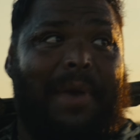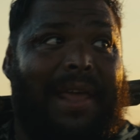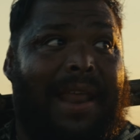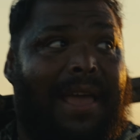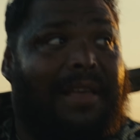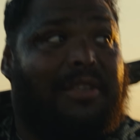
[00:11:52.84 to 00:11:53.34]

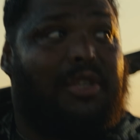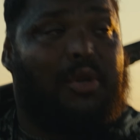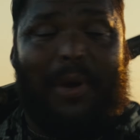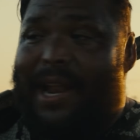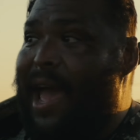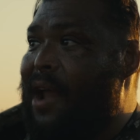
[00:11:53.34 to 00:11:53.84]
in
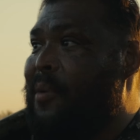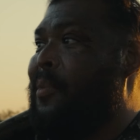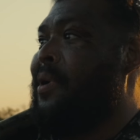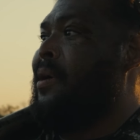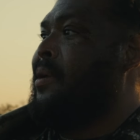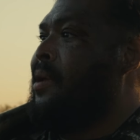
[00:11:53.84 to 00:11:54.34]
straight at them
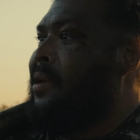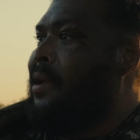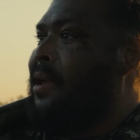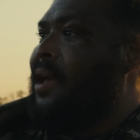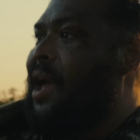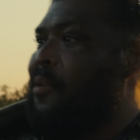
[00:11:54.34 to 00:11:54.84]

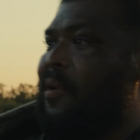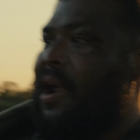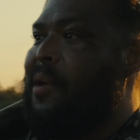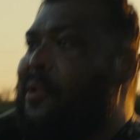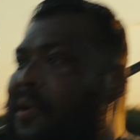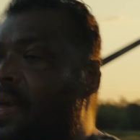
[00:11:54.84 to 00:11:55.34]
and we were
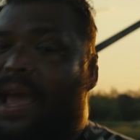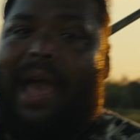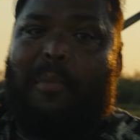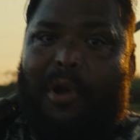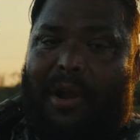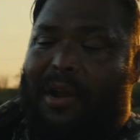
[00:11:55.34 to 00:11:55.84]
able to like
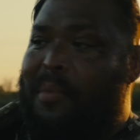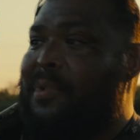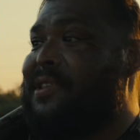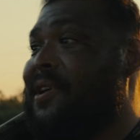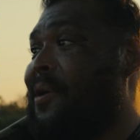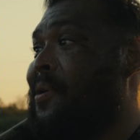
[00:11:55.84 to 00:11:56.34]
hammer on them.
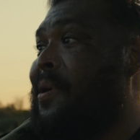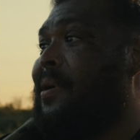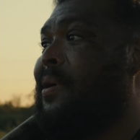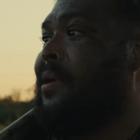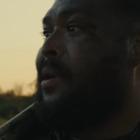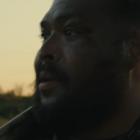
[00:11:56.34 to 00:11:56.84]
So
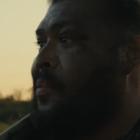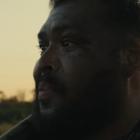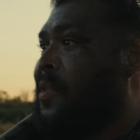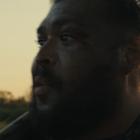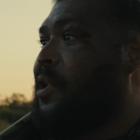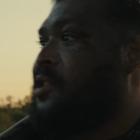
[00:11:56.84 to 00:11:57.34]

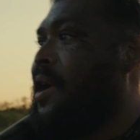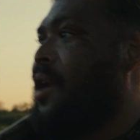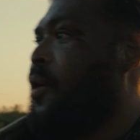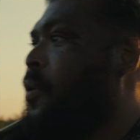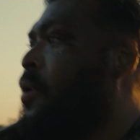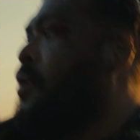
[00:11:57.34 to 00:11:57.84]
we're trying to